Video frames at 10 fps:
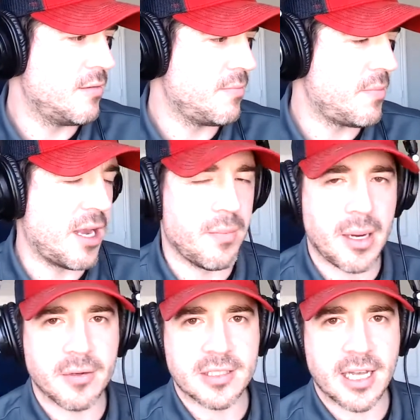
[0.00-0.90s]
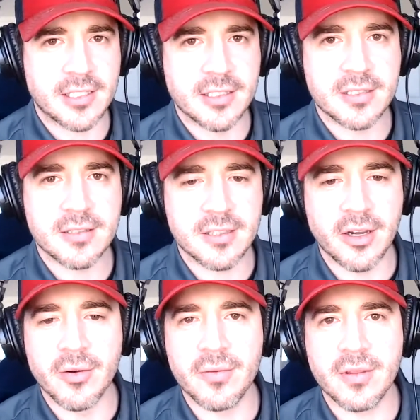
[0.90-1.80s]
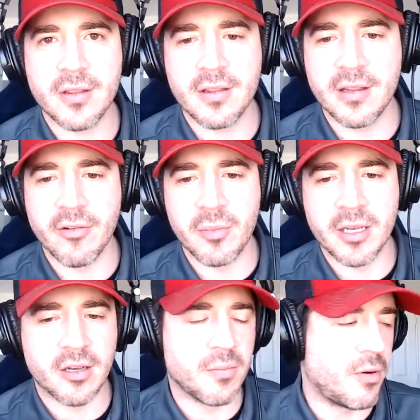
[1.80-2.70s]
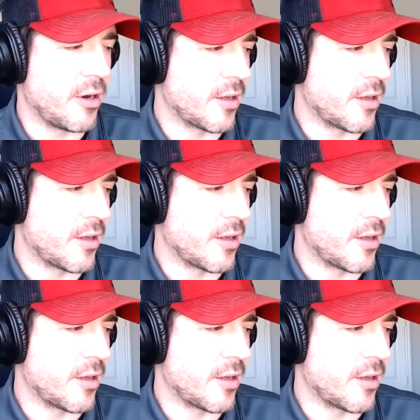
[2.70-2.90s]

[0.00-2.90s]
pen and paper sketches. So that would be a good point of